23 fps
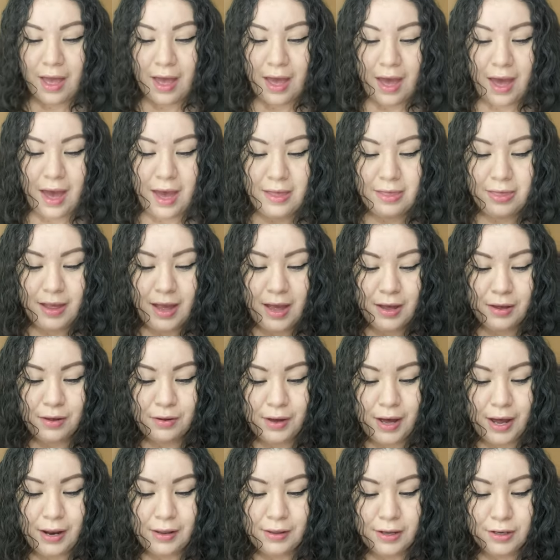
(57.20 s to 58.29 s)
And then you
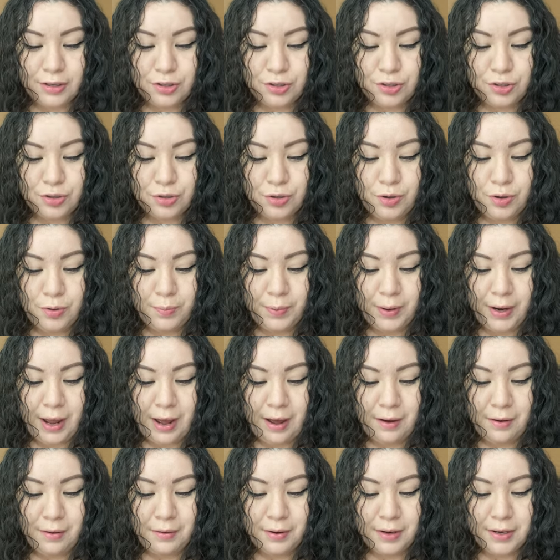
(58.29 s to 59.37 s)
kind of like scoop it
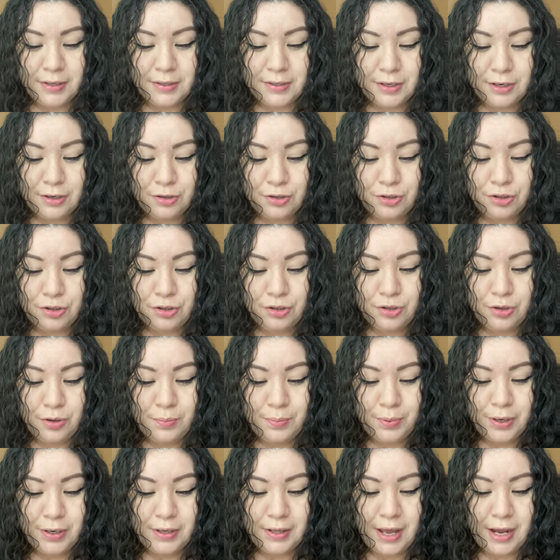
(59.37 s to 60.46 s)
out because they're
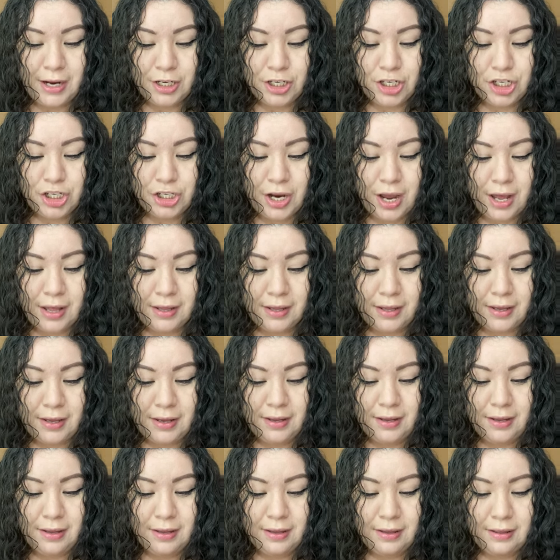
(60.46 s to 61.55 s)
super like
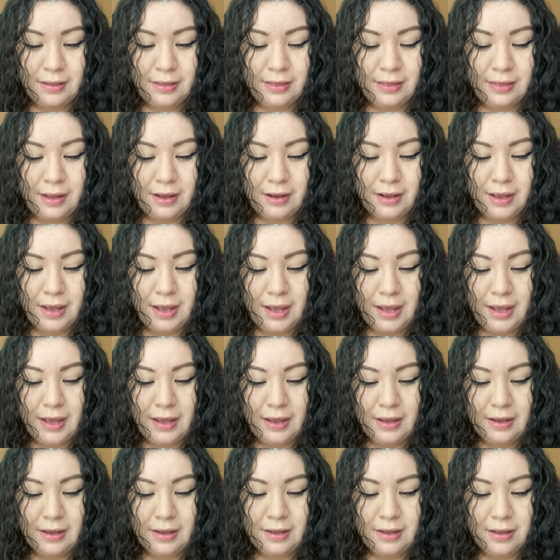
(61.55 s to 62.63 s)
jelly
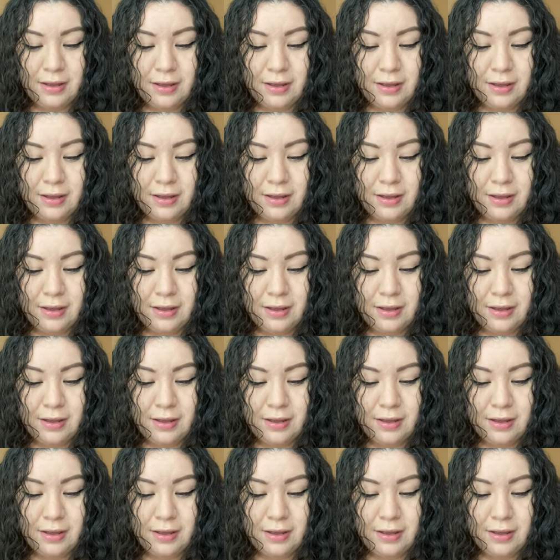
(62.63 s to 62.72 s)
looking.